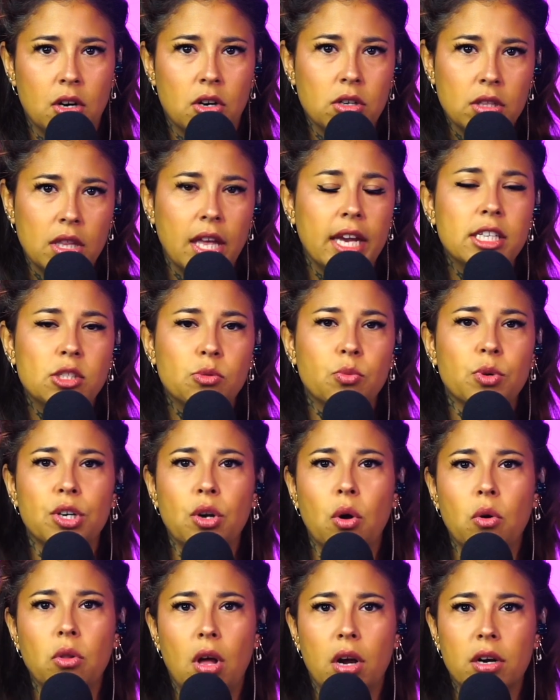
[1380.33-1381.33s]
legs were
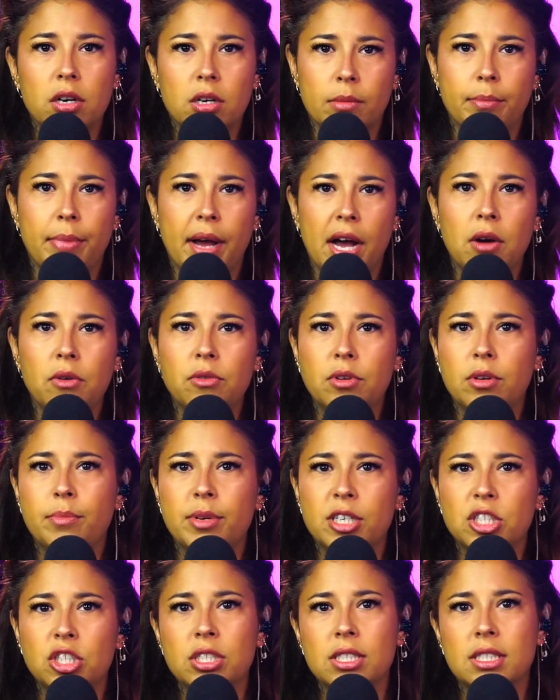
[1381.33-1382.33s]
no longer bound,
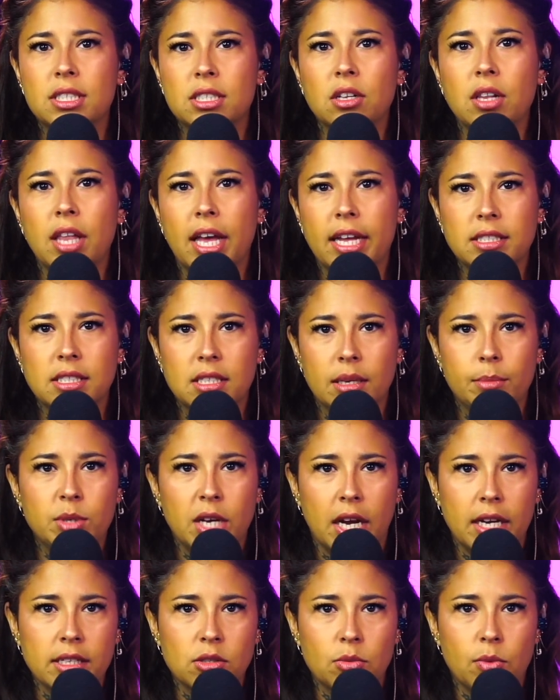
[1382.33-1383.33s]
but she still had zip
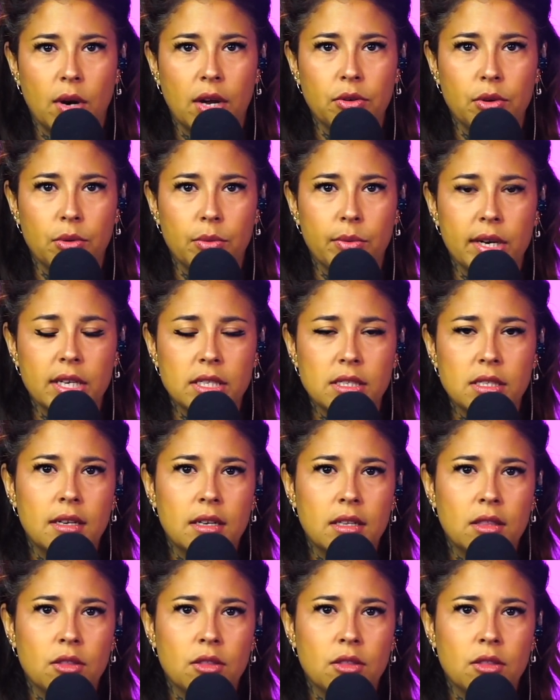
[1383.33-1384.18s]
ties around her wrists.